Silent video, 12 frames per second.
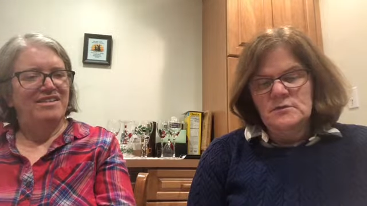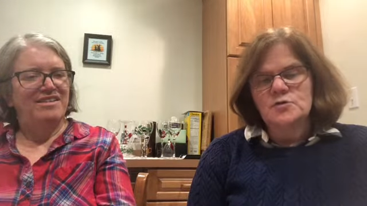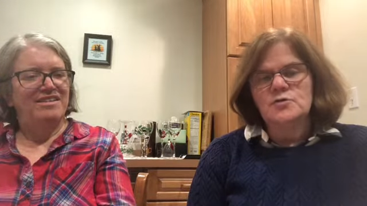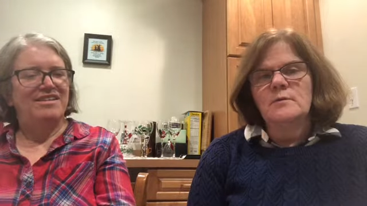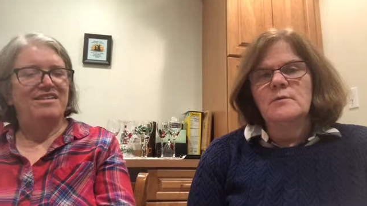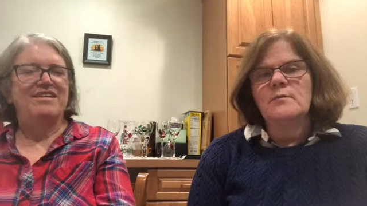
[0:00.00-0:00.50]

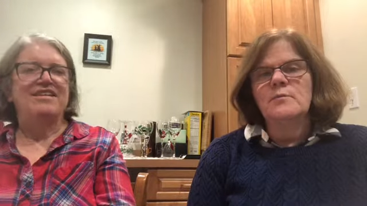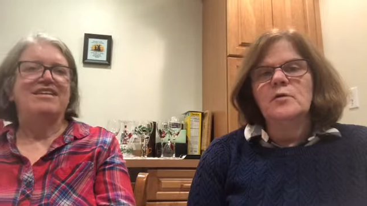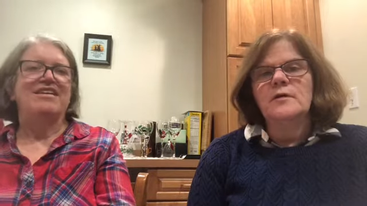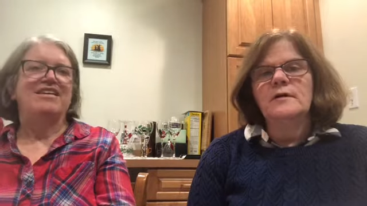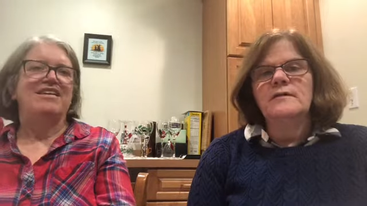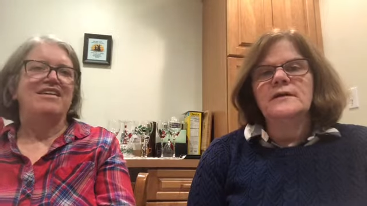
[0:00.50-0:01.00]
Speaker 1: Drummer
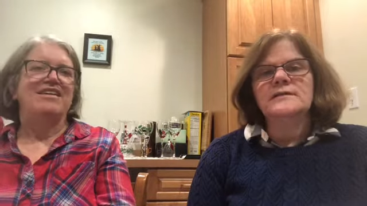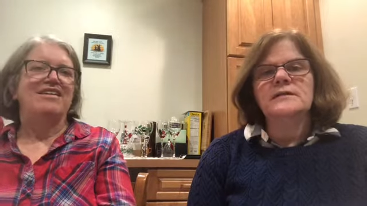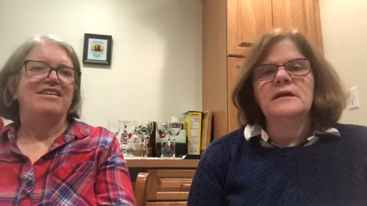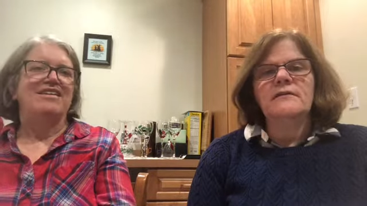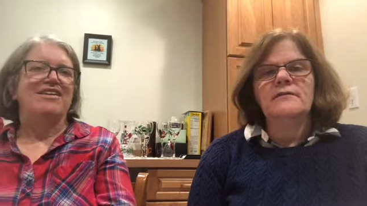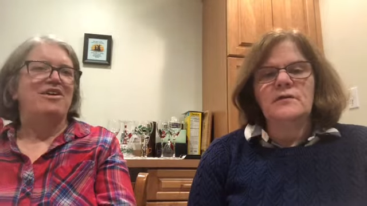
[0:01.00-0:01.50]
Boy.
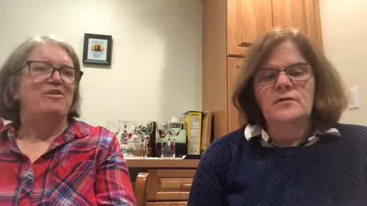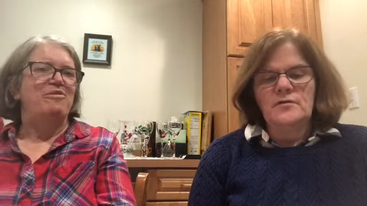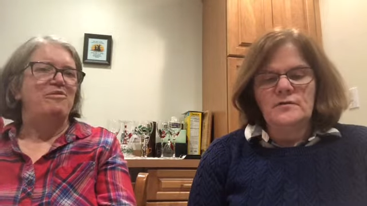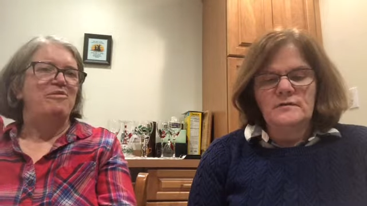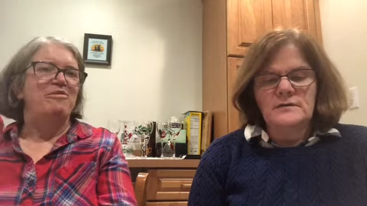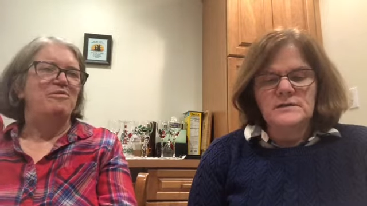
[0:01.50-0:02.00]
That's a heaven and
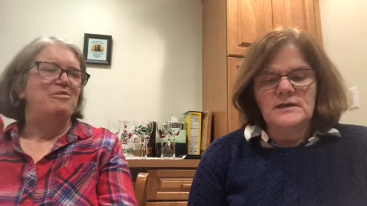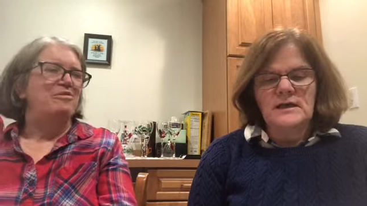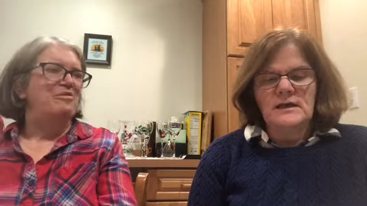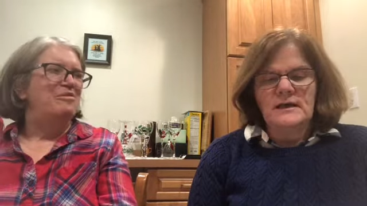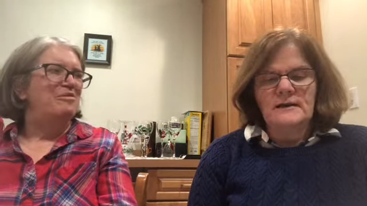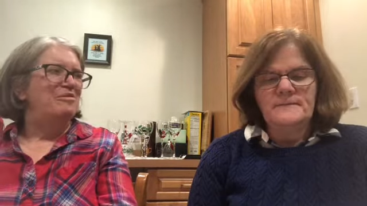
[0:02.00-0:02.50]
earth Ooh.
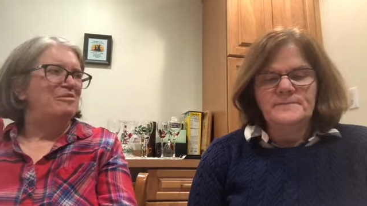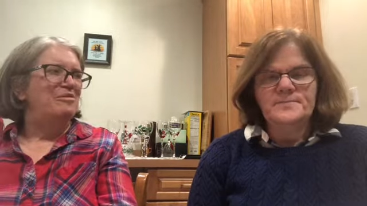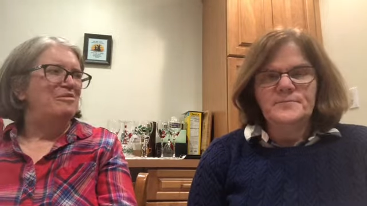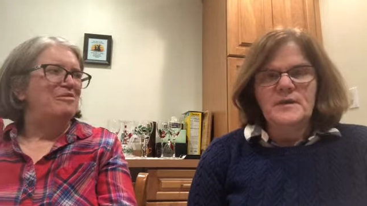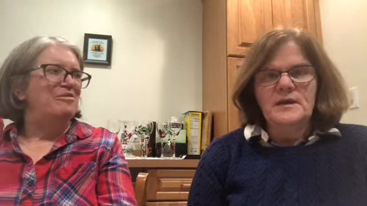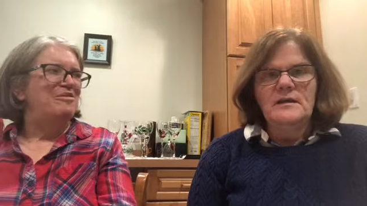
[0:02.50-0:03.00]

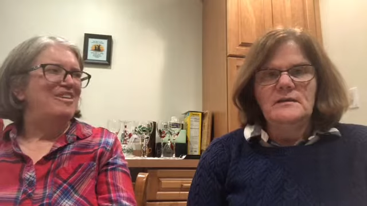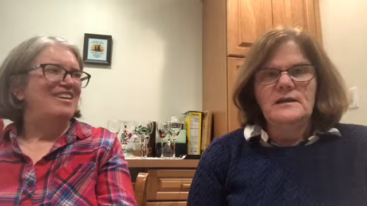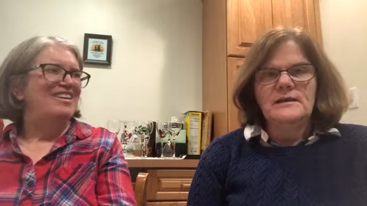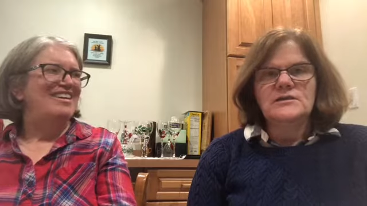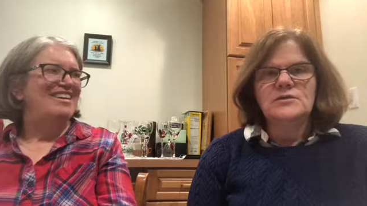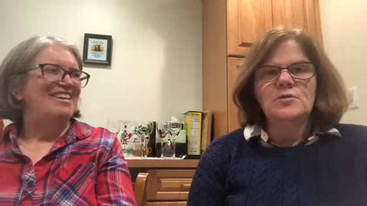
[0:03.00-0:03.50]
design. And
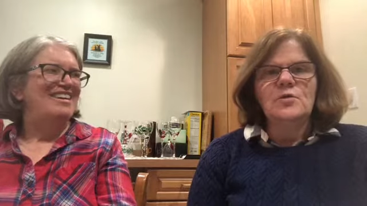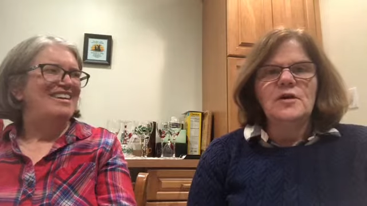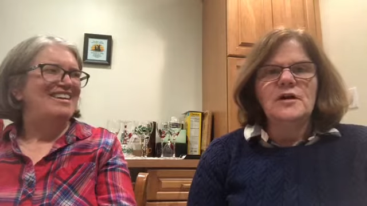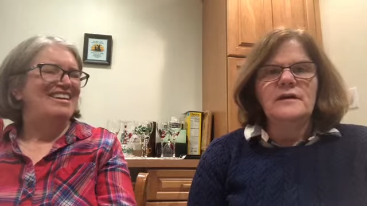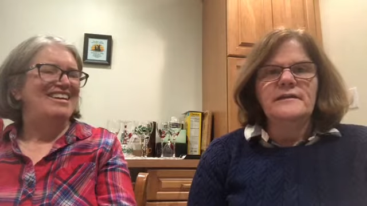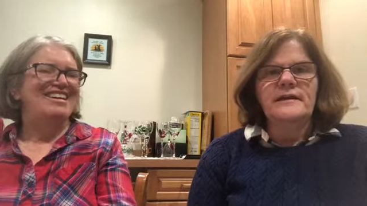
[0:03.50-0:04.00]
that's to
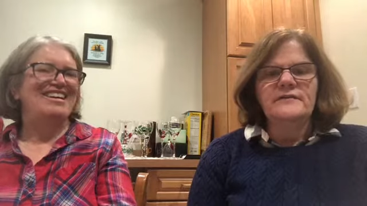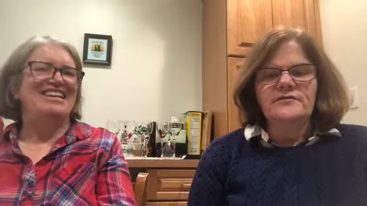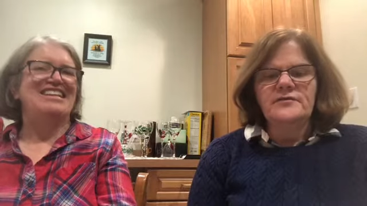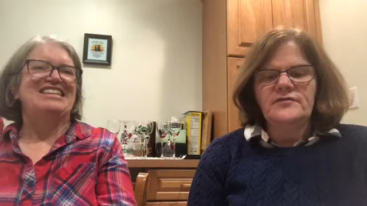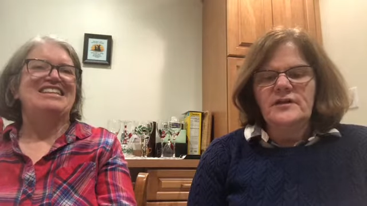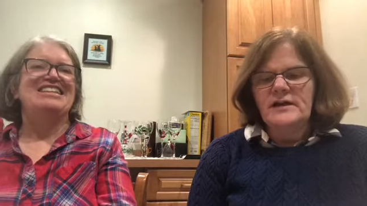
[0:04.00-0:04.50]
work on that
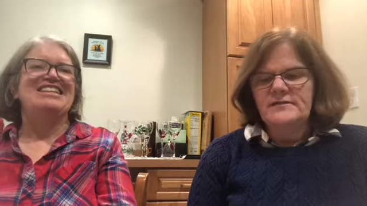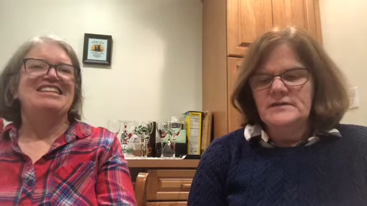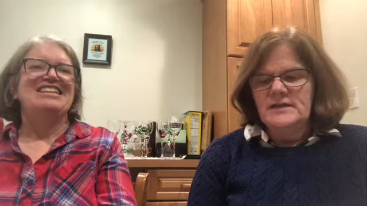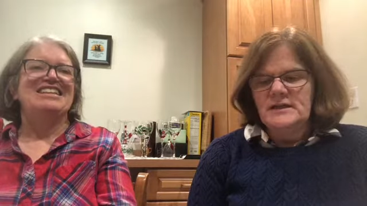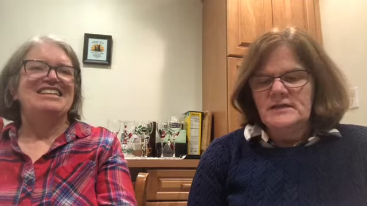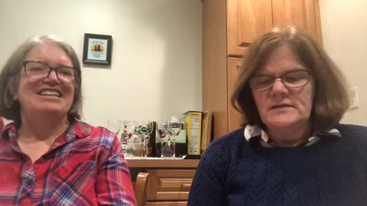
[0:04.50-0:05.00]
for five
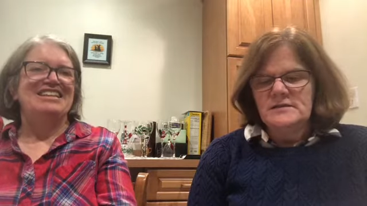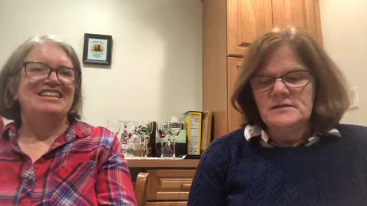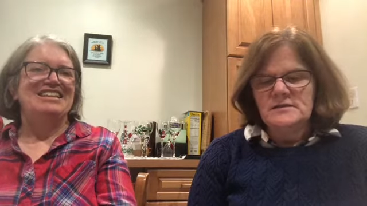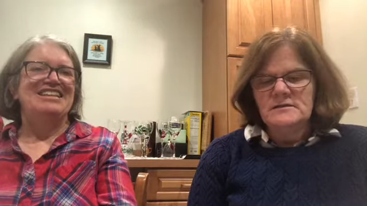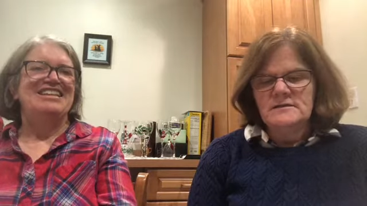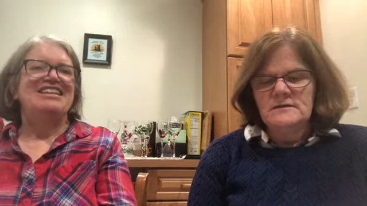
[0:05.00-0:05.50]

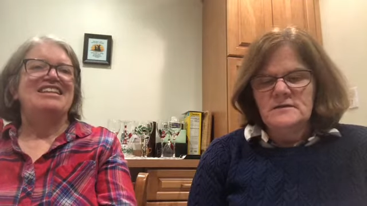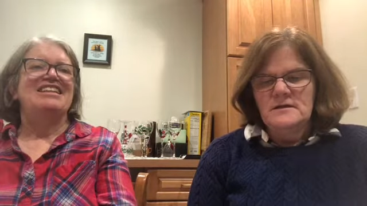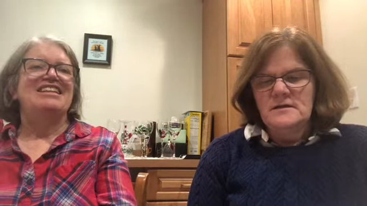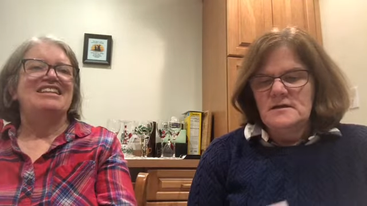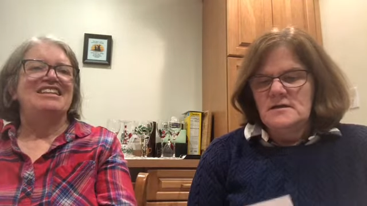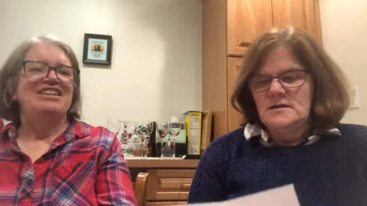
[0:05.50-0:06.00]
days.
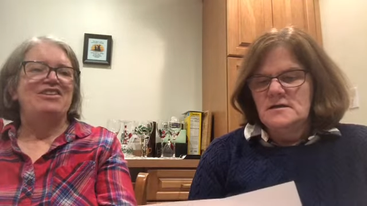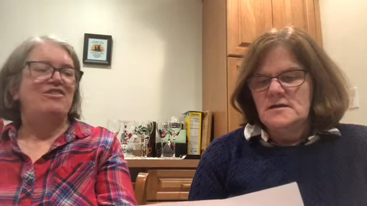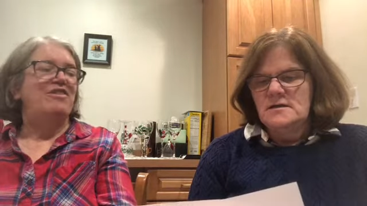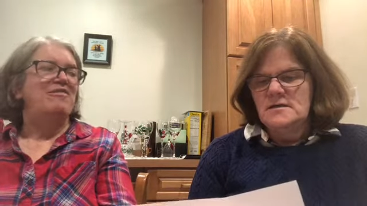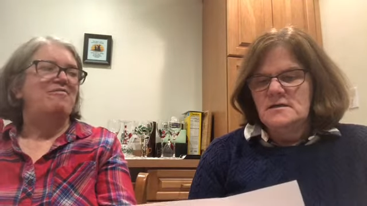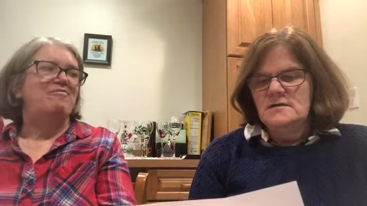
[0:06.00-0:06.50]
Speaker 2: You
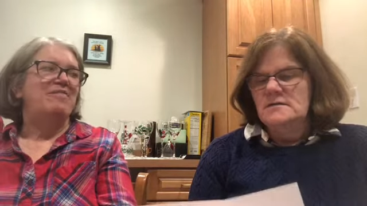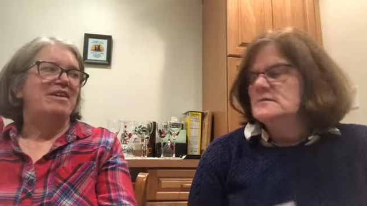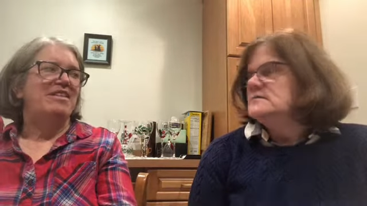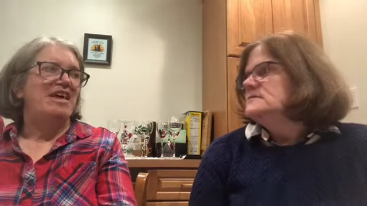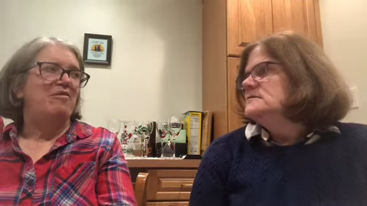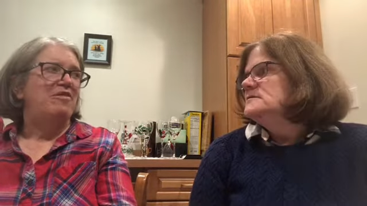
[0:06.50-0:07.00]
haven't uh,
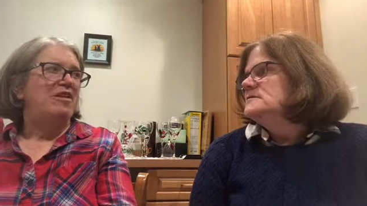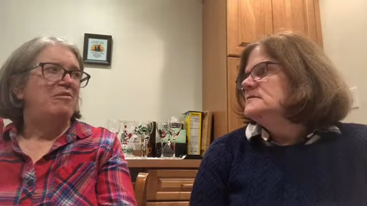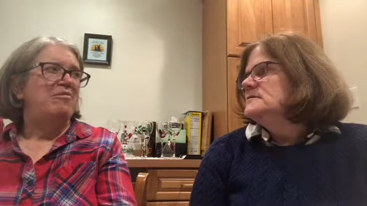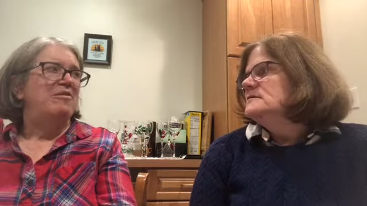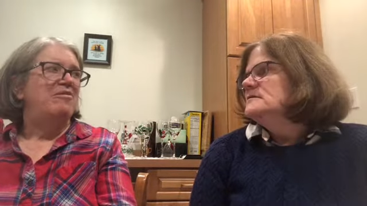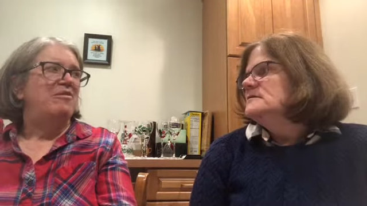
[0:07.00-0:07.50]
picked that one
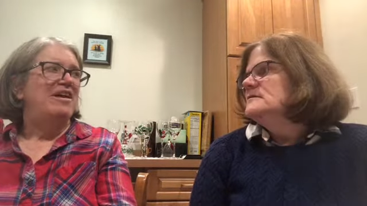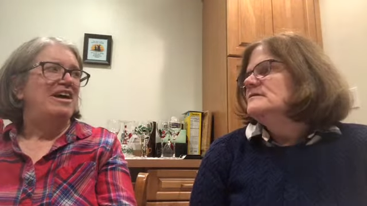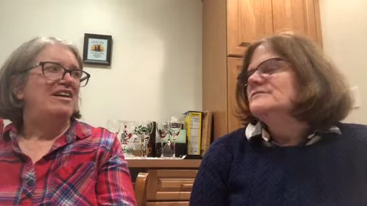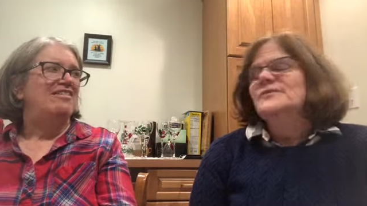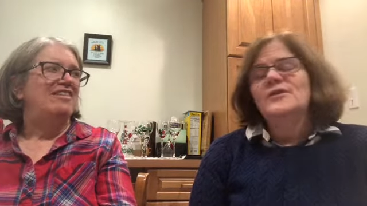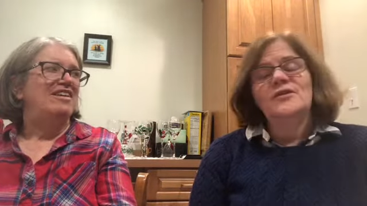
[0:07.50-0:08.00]
up in a
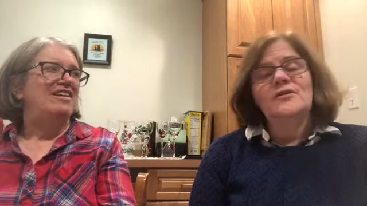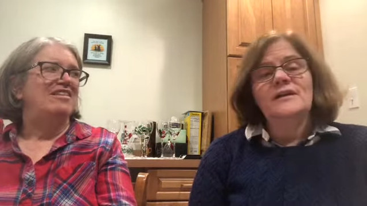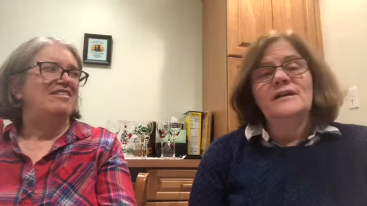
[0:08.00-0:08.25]
while. No, huh? I